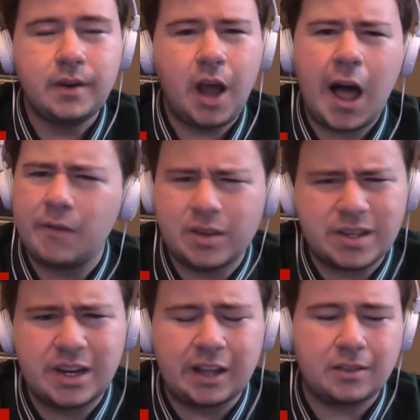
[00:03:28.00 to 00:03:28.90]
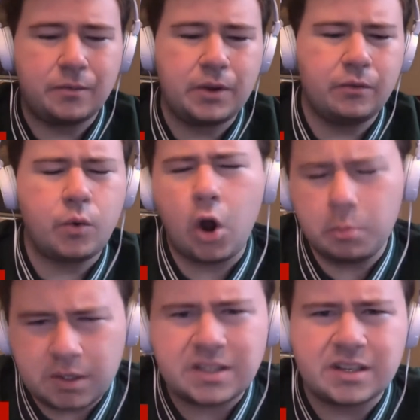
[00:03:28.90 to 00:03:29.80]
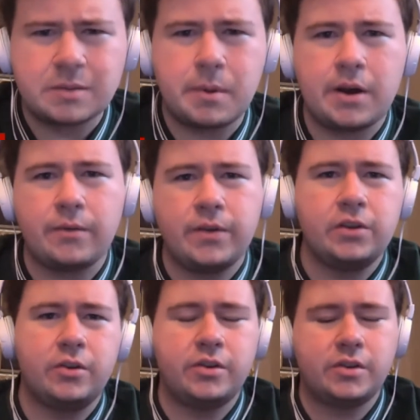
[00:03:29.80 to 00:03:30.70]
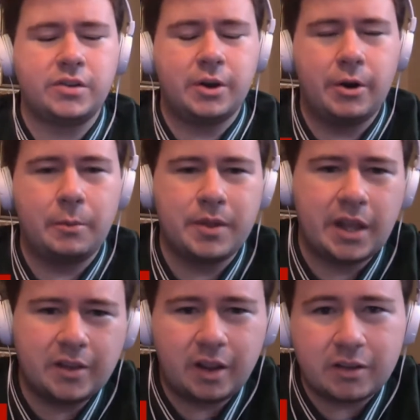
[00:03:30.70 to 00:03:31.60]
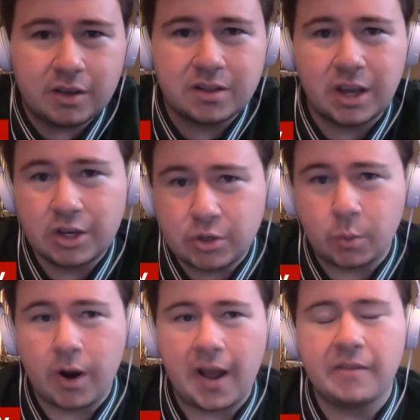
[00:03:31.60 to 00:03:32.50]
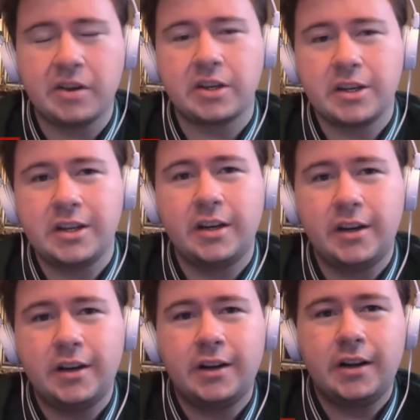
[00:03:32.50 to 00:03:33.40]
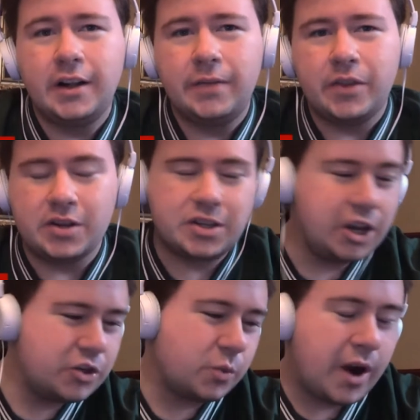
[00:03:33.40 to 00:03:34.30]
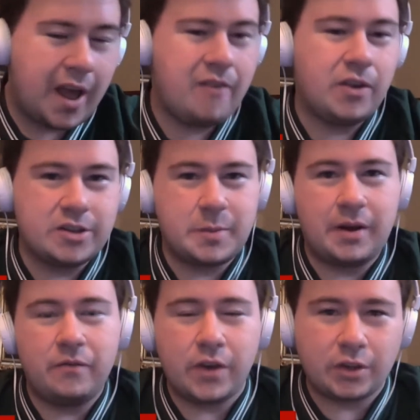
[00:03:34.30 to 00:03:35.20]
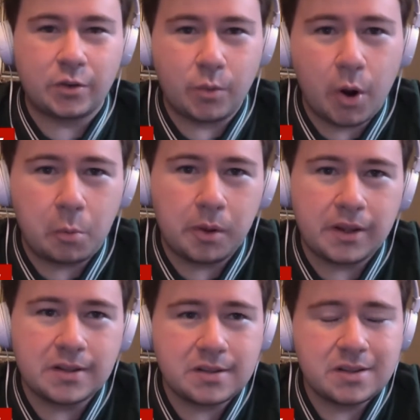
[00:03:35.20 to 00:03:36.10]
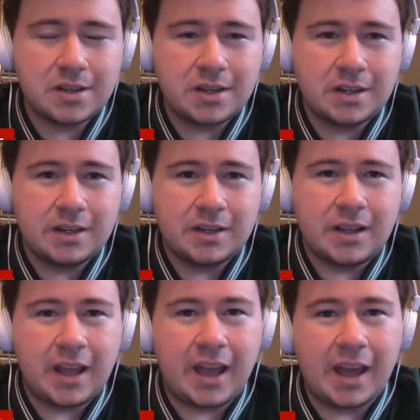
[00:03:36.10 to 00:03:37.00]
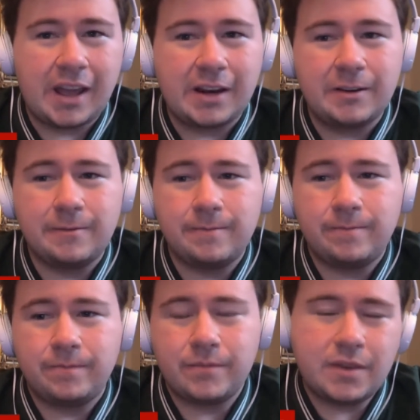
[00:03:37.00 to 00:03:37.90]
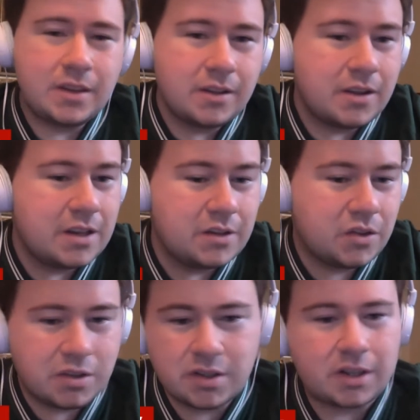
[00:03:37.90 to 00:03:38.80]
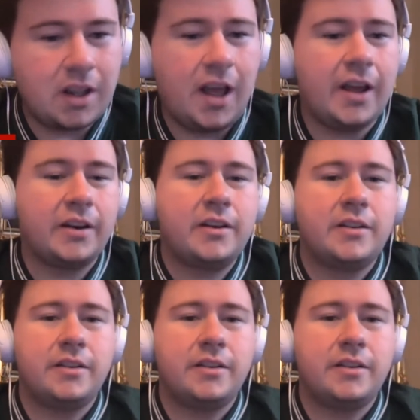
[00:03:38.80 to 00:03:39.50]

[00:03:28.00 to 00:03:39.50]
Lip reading: Obviously not the field. Robles is a better fielder than Soto, but that's not the discussion we're having. The discussion we're having is about Victor Robles, and he's just declined.